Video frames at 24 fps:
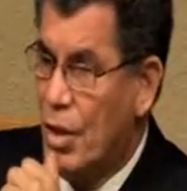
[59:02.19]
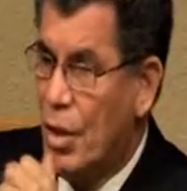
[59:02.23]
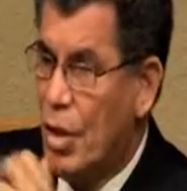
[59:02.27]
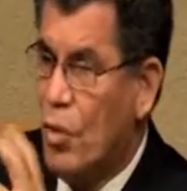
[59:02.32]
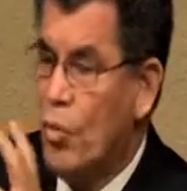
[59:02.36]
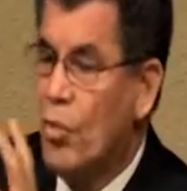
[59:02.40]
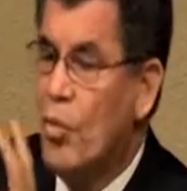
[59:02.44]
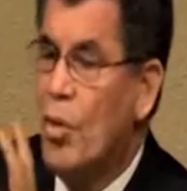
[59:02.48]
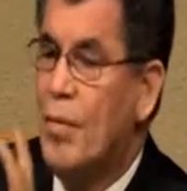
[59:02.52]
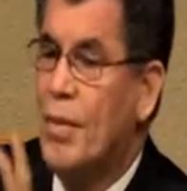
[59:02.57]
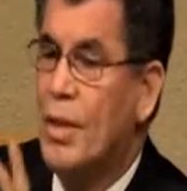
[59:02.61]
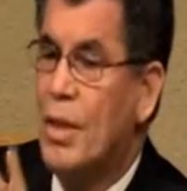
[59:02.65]
A
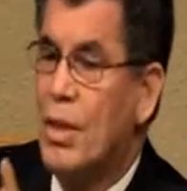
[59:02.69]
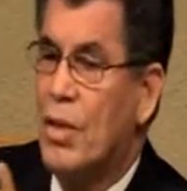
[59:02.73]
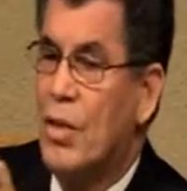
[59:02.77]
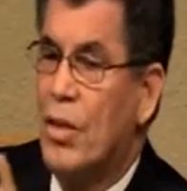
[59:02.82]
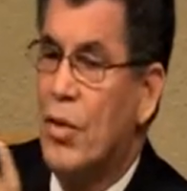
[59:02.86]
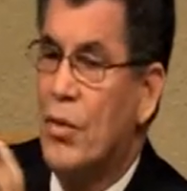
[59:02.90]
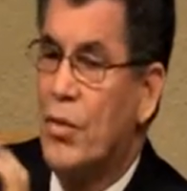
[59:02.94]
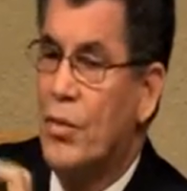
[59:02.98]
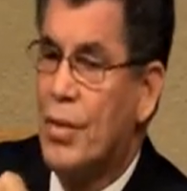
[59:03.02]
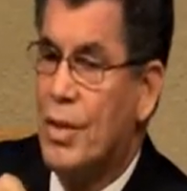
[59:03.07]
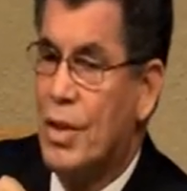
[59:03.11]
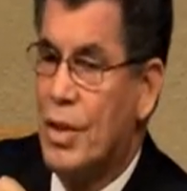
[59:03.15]
woman
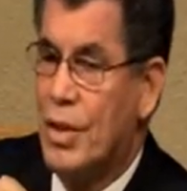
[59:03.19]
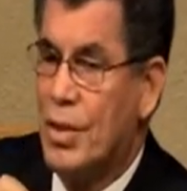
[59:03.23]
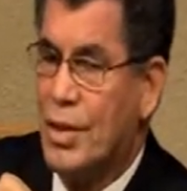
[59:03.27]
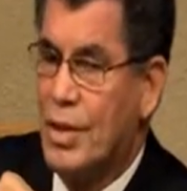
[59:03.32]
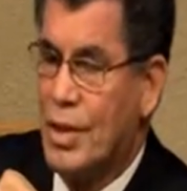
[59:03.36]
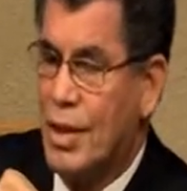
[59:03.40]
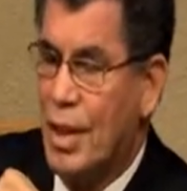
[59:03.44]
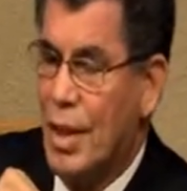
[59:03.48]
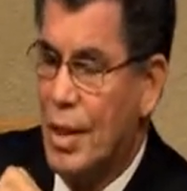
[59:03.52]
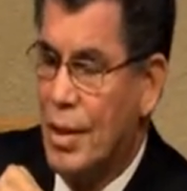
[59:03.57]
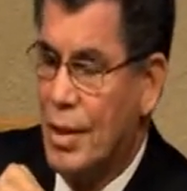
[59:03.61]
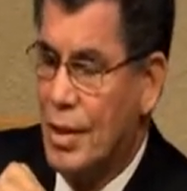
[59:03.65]
clothed with the
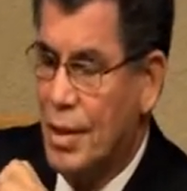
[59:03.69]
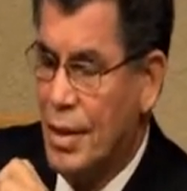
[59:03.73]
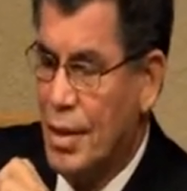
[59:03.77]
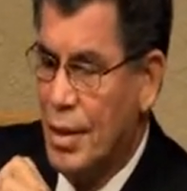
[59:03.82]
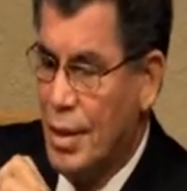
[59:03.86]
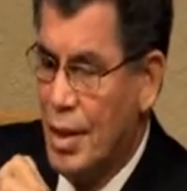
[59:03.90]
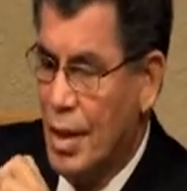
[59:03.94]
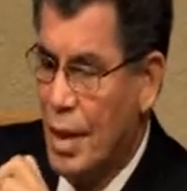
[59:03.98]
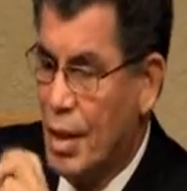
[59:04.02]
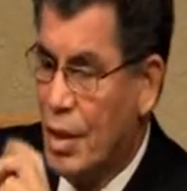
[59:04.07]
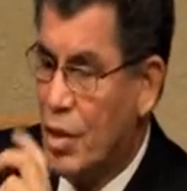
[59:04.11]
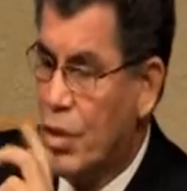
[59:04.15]
sun,
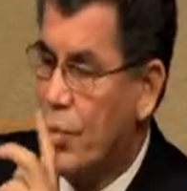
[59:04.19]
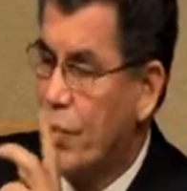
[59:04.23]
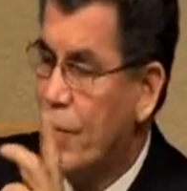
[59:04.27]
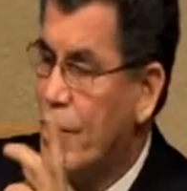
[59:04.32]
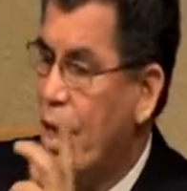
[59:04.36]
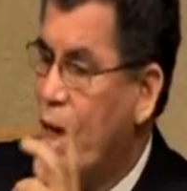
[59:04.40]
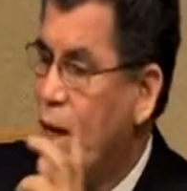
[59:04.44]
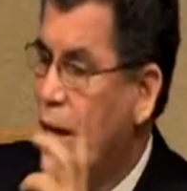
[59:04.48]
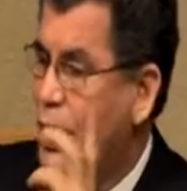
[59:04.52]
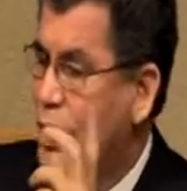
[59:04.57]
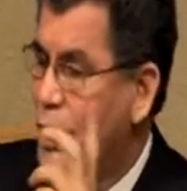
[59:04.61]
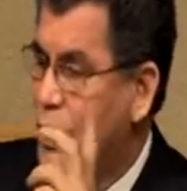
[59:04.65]
a
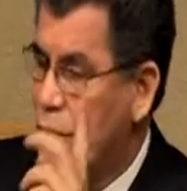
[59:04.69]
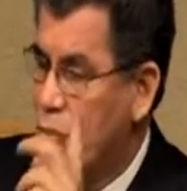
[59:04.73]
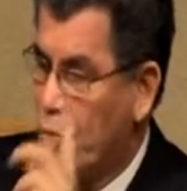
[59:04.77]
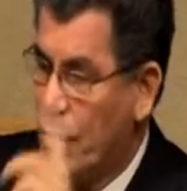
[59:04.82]
crown of